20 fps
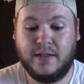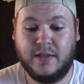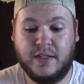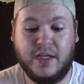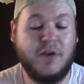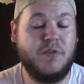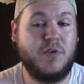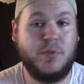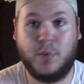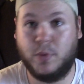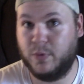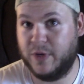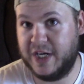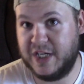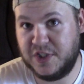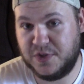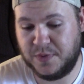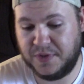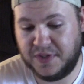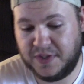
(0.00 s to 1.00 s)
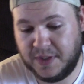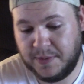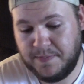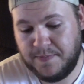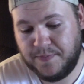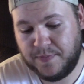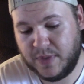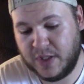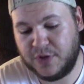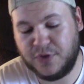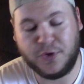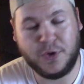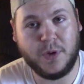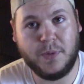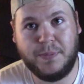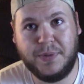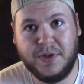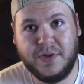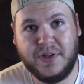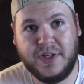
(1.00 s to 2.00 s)
comfortable range with them.
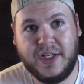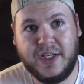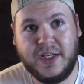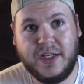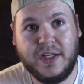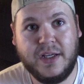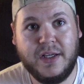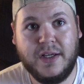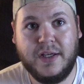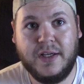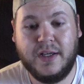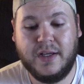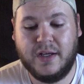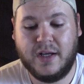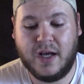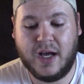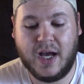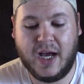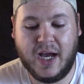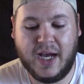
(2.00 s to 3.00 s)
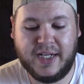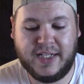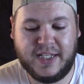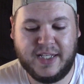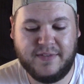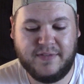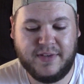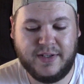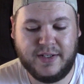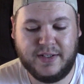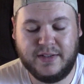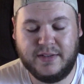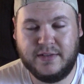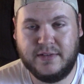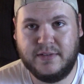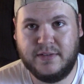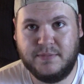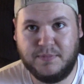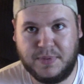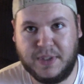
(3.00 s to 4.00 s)
Durability, I'd give it,
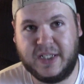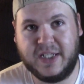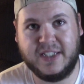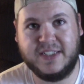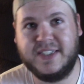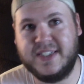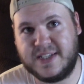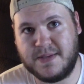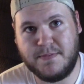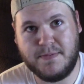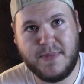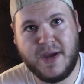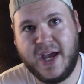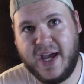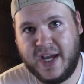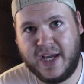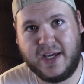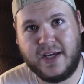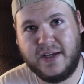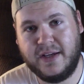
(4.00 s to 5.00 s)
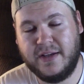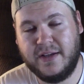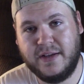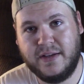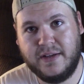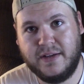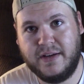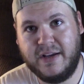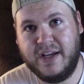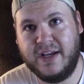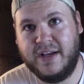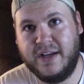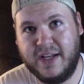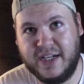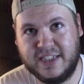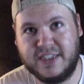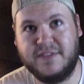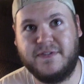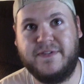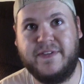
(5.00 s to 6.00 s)
because it's a mech and
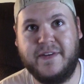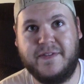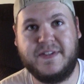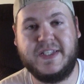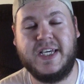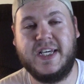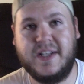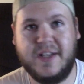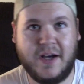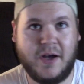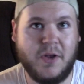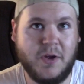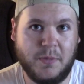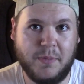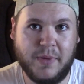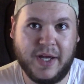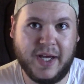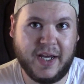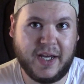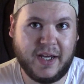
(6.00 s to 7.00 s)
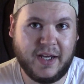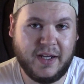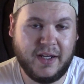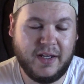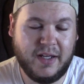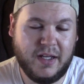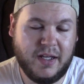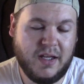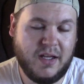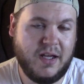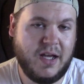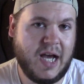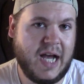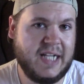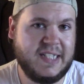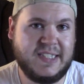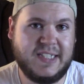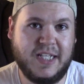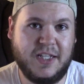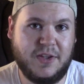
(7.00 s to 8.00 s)
it's a $15 mech,
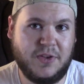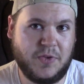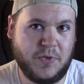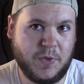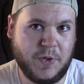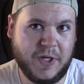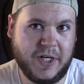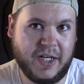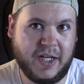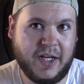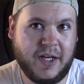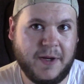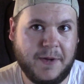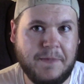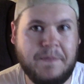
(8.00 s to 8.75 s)
I'd say 3.